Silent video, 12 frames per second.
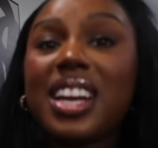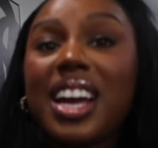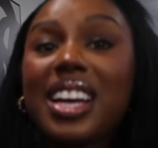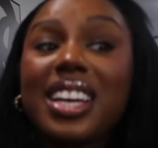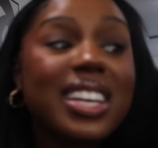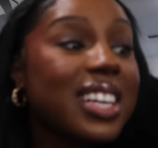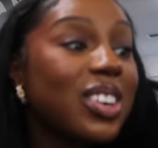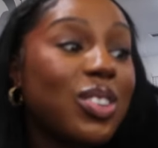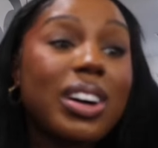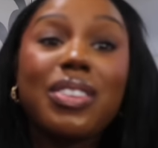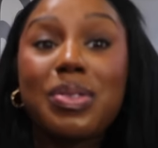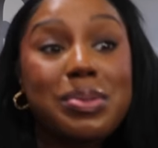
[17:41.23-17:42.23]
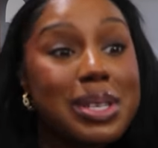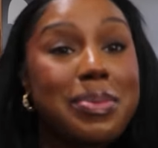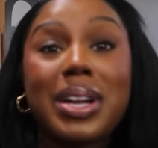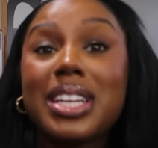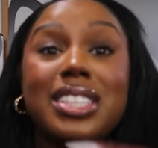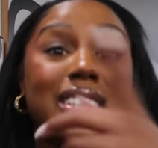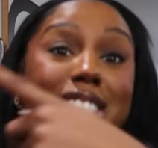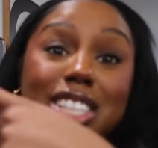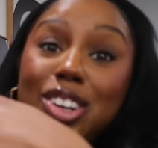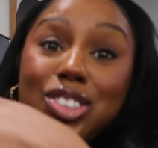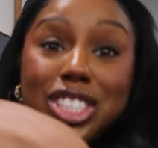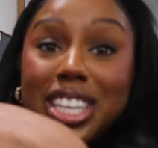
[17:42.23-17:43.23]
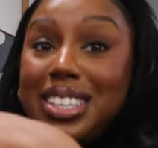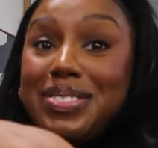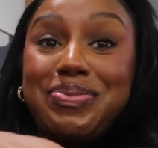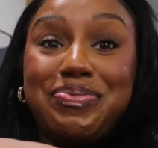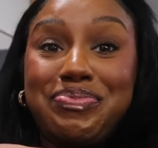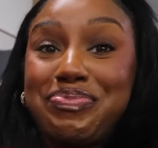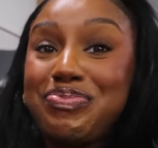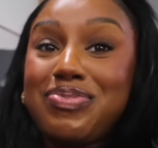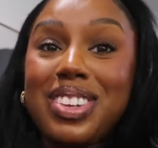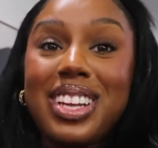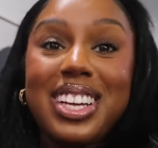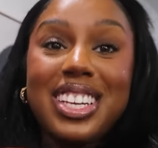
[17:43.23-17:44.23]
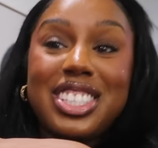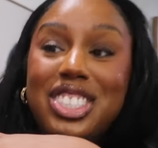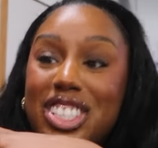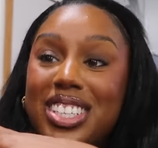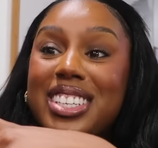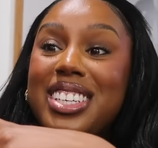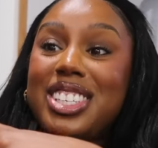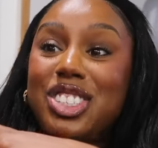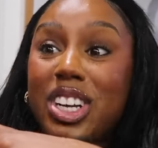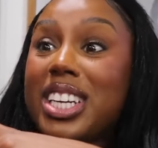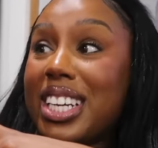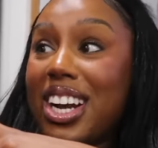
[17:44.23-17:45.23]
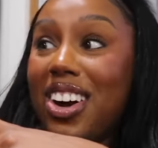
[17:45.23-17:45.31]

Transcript: love you. Can I get right from somebody? She don't share. My little burn. Drink it